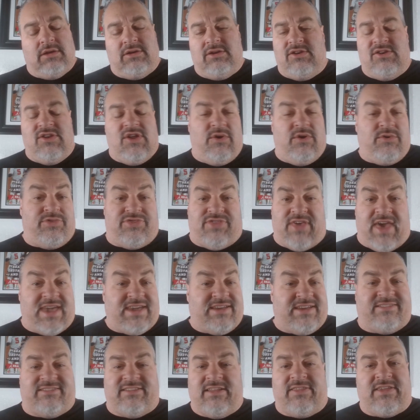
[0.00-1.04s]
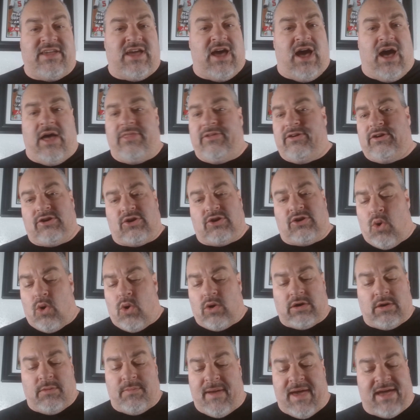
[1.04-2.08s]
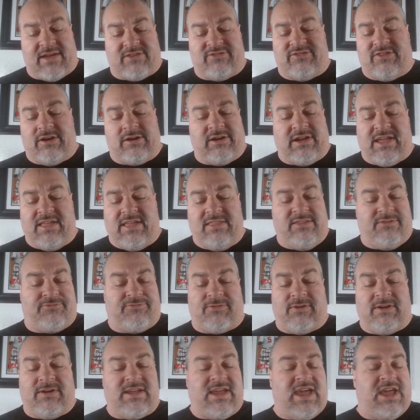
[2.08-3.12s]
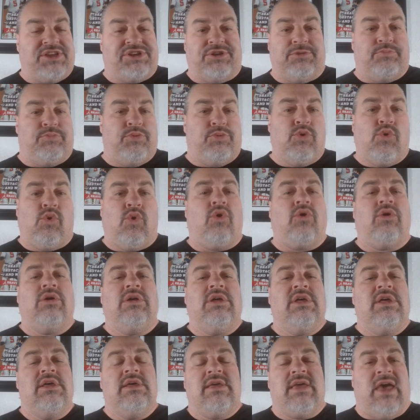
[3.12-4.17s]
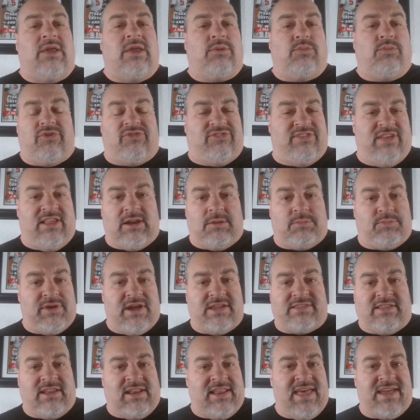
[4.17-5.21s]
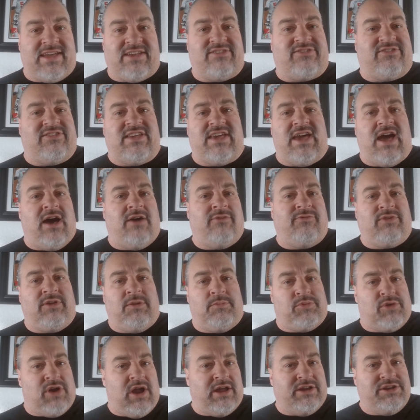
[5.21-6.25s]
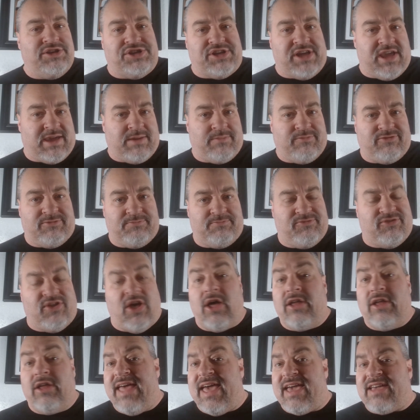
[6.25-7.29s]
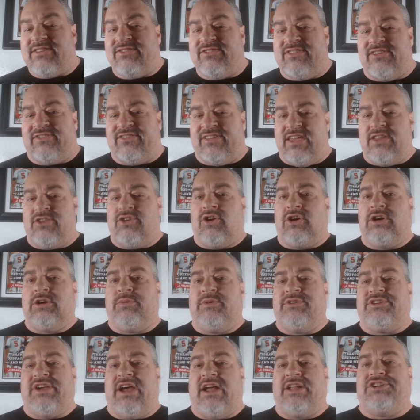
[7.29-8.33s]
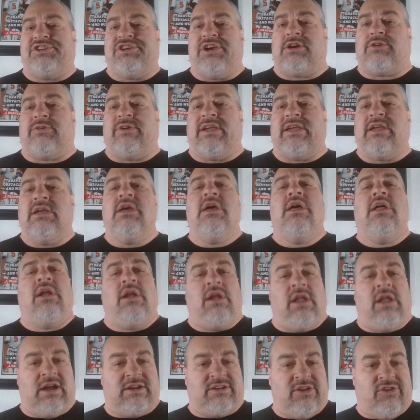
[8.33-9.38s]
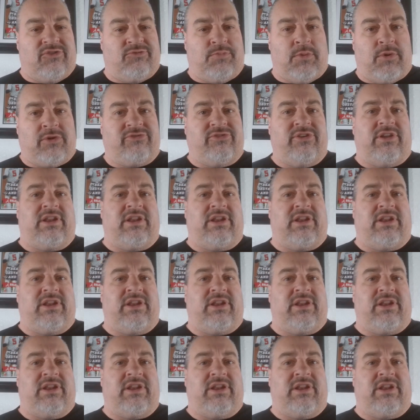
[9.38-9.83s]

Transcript: No thanks to the other quarterbacks that are in the free agent pool, and we'll celebrate the legacy of LeBron James. It's all next. It's Hittin' Hard with Jon Chuckery, Locked On Sports